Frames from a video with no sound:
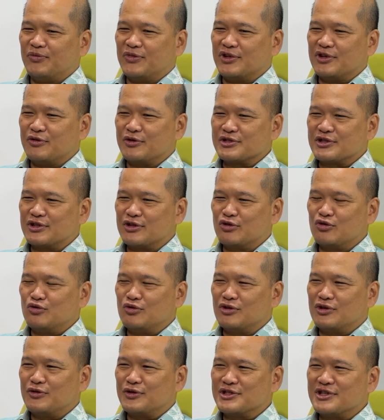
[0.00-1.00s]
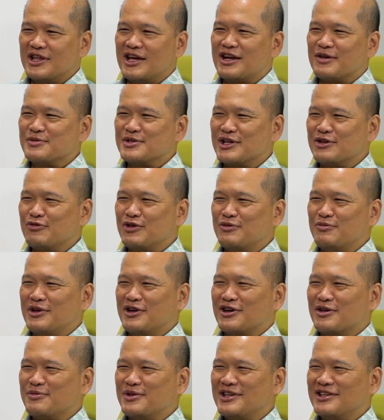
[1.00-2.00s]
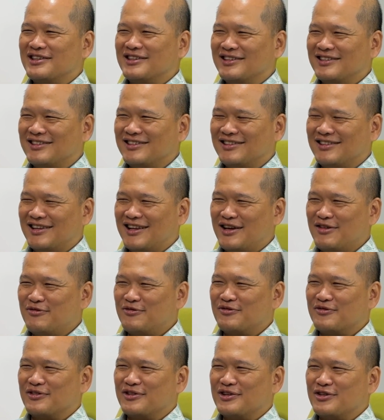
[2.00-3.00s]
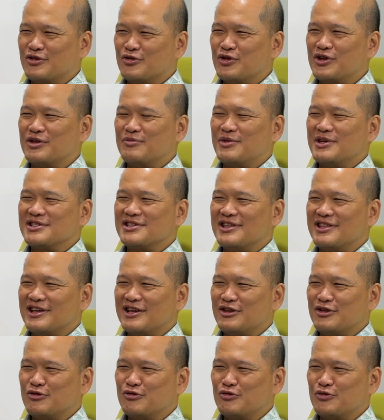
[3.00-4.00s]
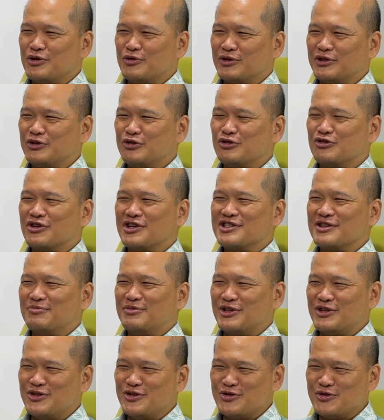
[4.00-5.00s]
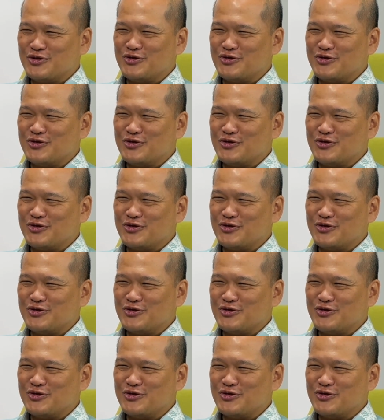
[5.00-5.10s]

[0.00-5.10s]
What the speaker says: He wasn't that upset when me and Rahman left, knowing basically that we wanted to try something new.